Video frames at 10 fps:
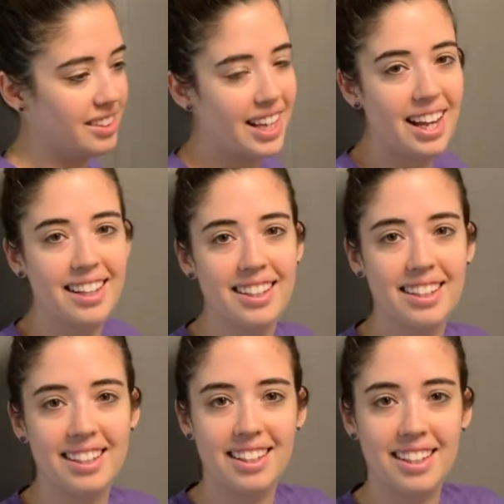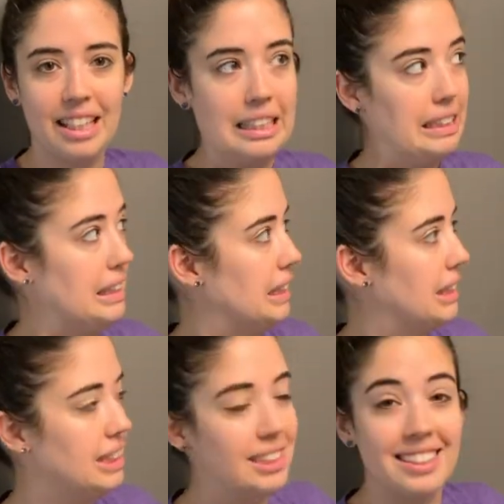yeah.
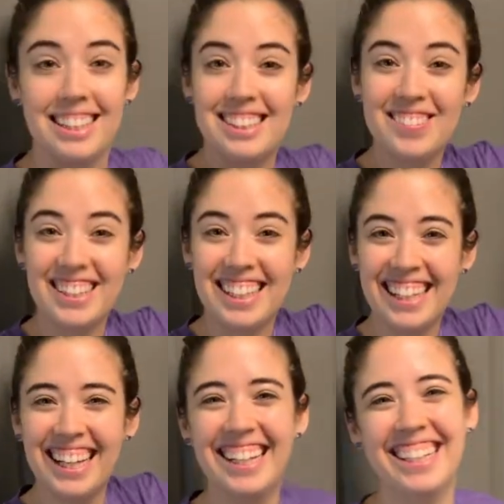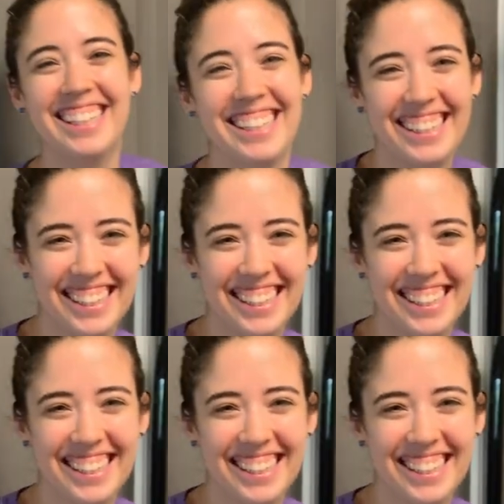That's everything.